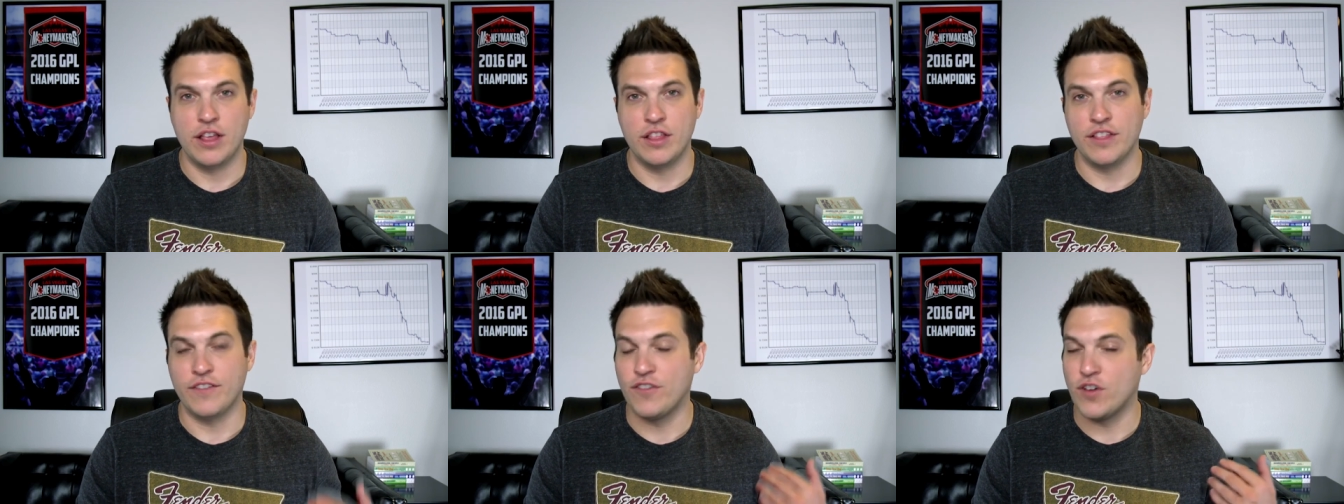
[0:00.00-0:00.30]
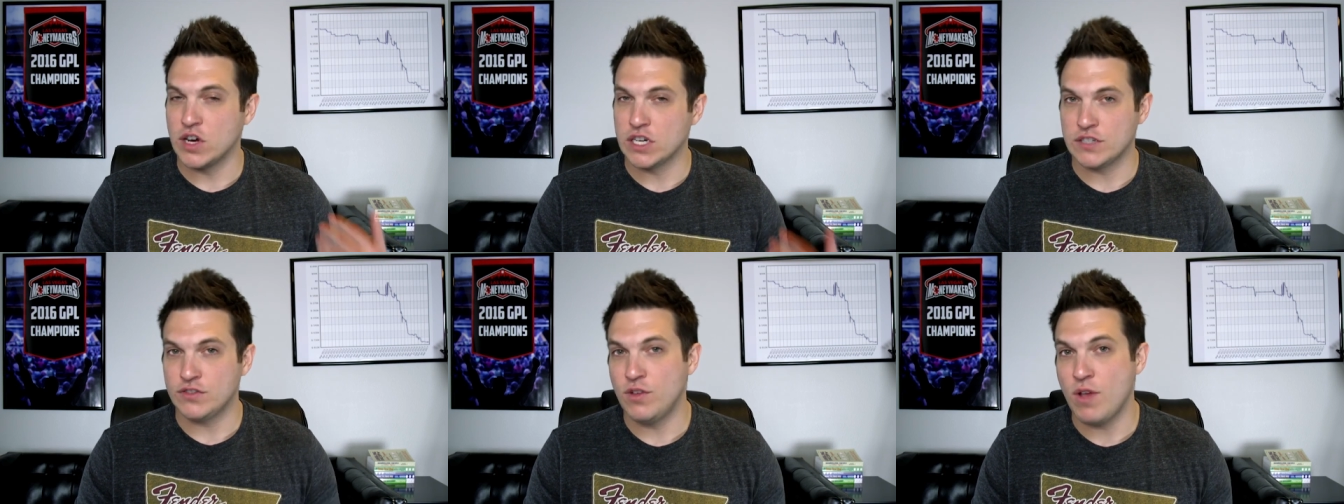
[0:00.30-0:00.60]
the
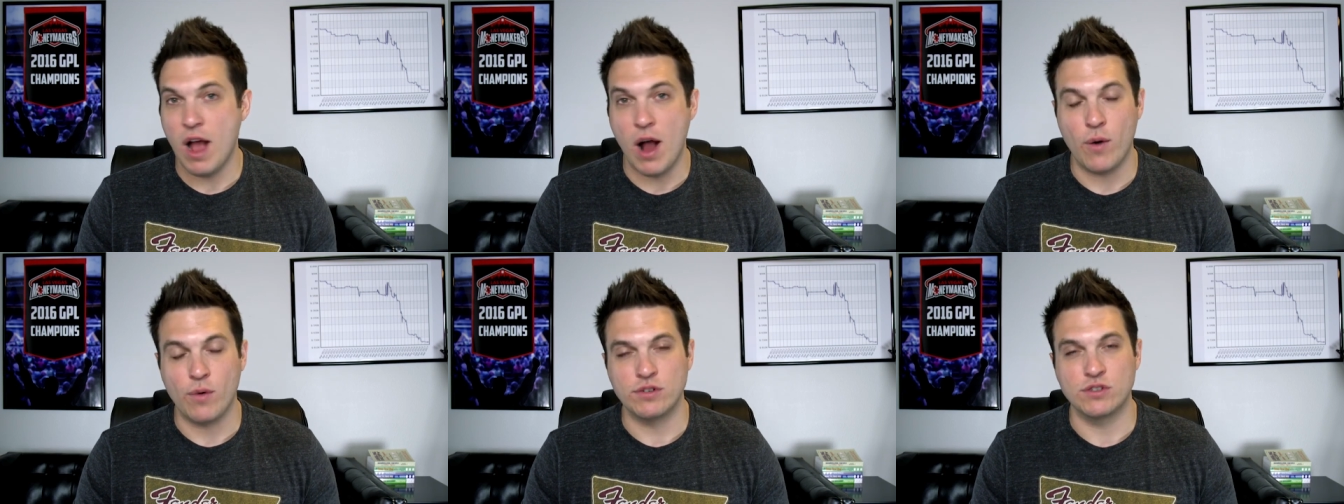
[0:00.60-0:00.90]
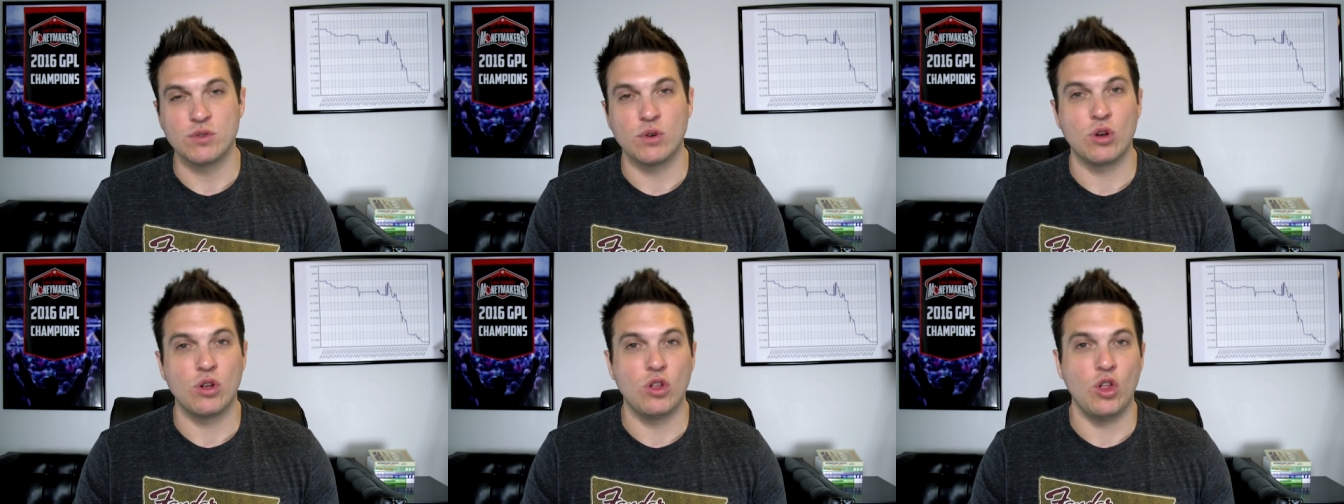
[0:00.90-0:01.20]
first few
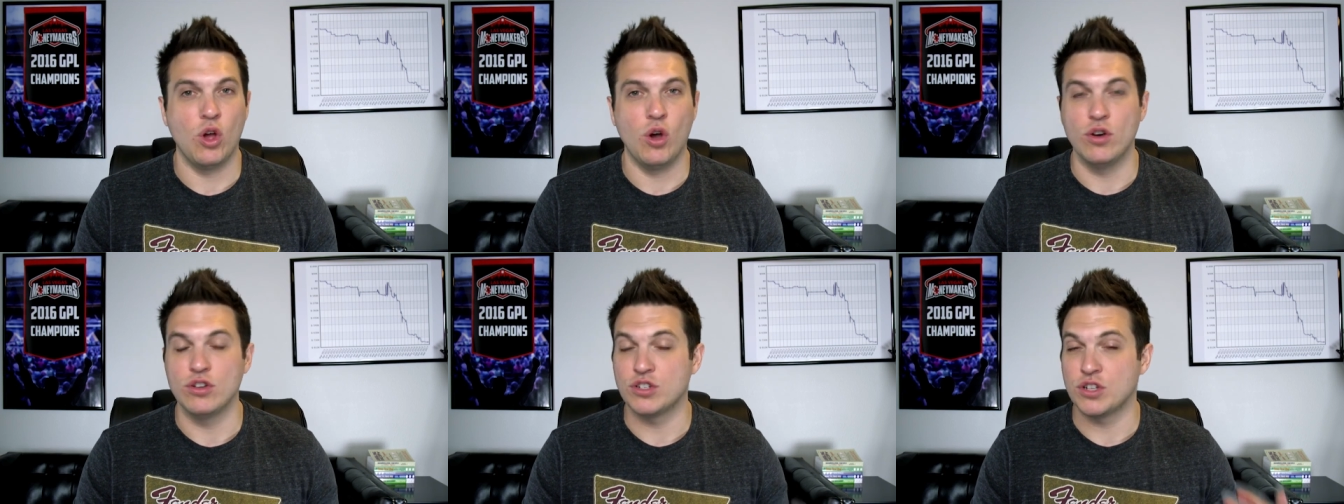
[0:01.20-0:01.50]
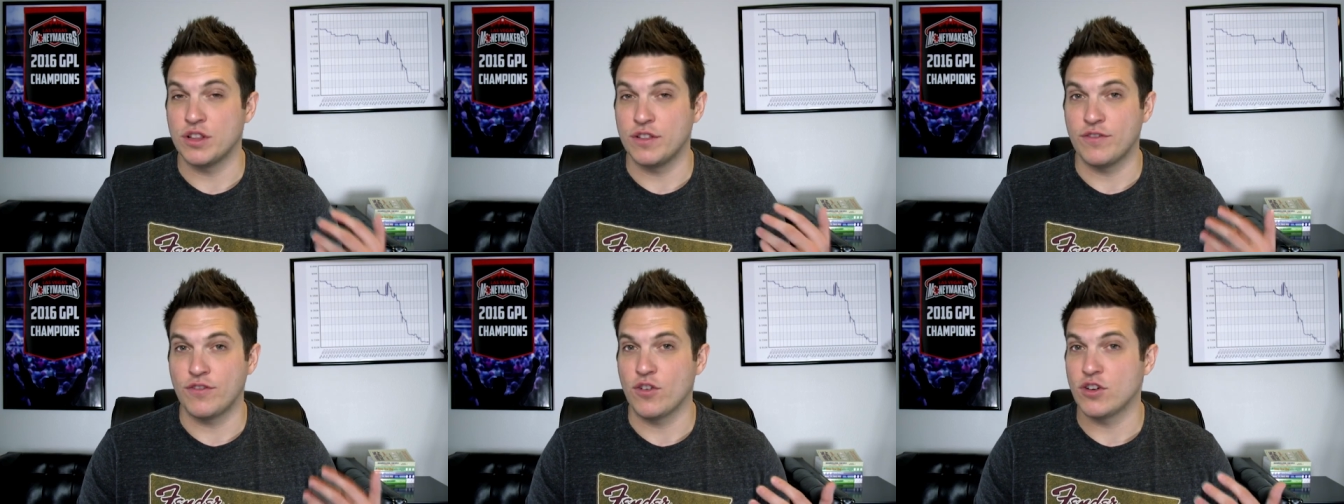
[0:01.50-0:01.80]
hours were closed,
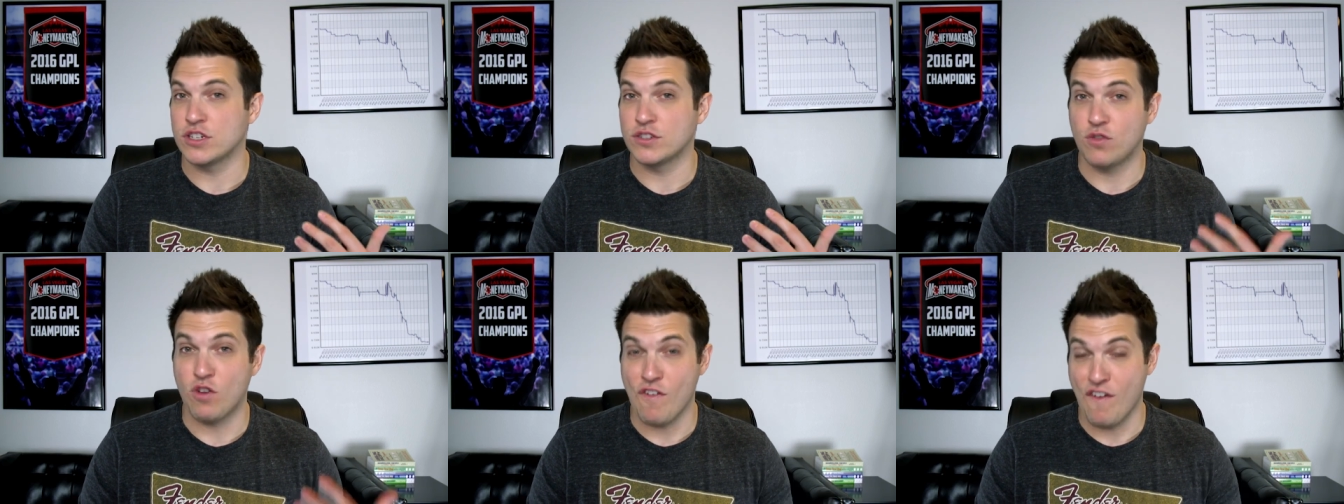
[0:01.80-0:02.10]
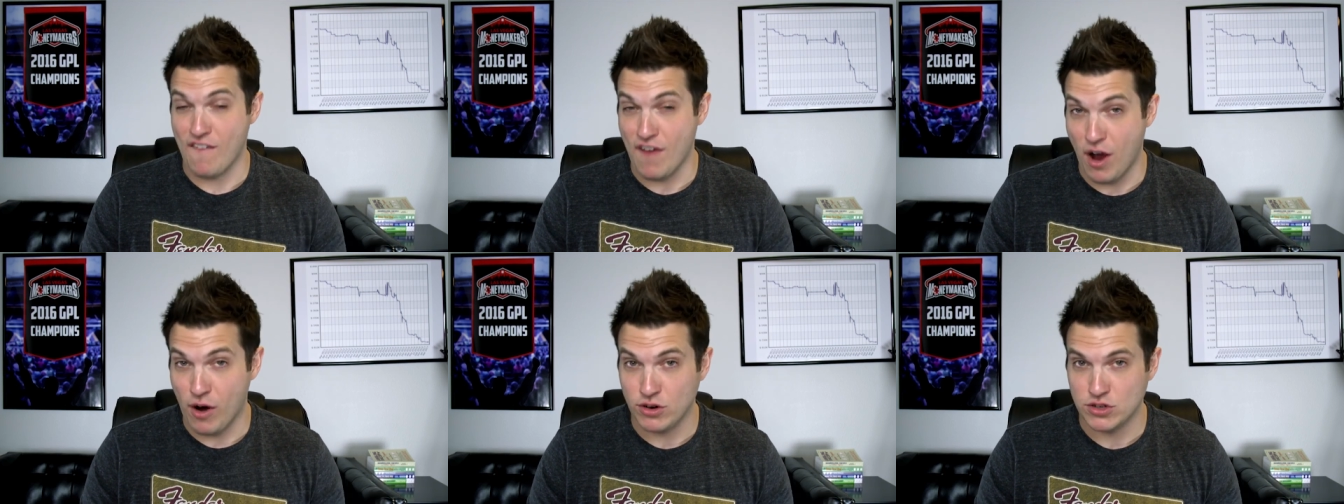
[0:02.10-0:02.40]
or the first
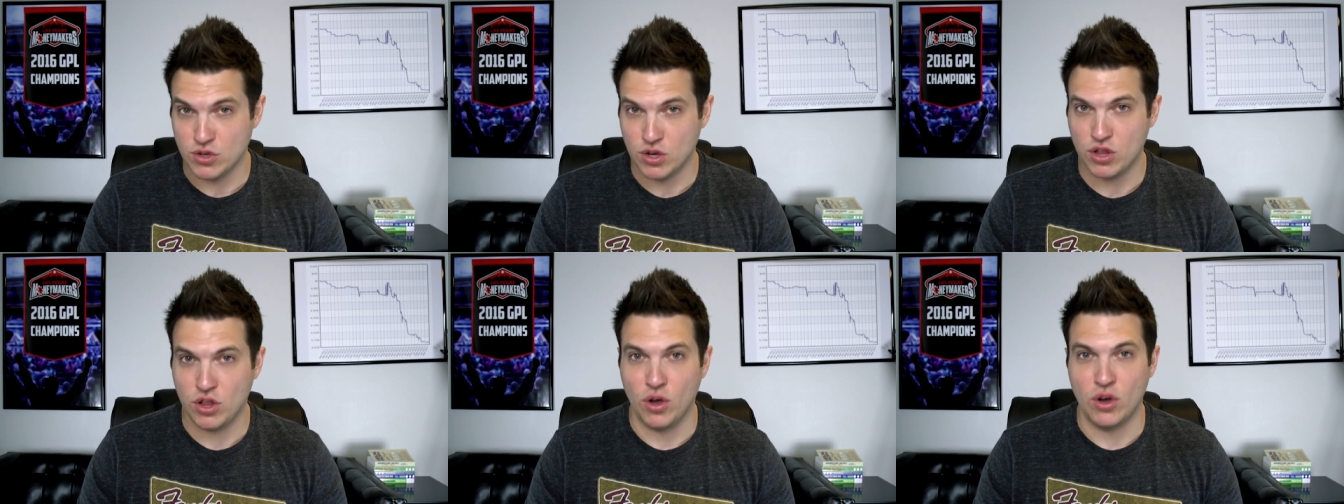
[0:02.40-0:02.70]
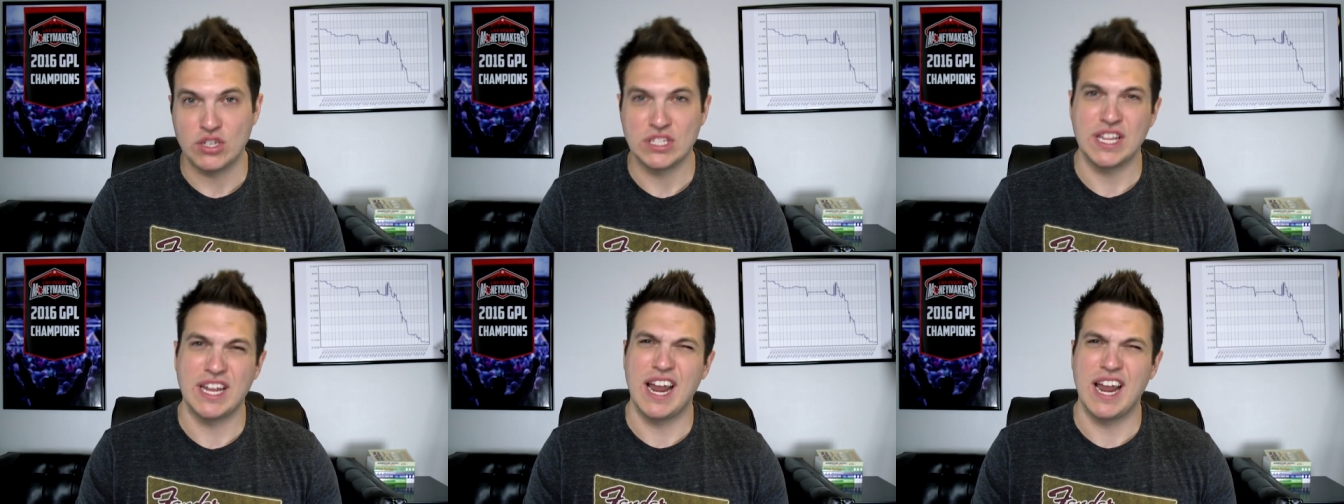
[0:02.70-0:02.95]
4 hours were closed,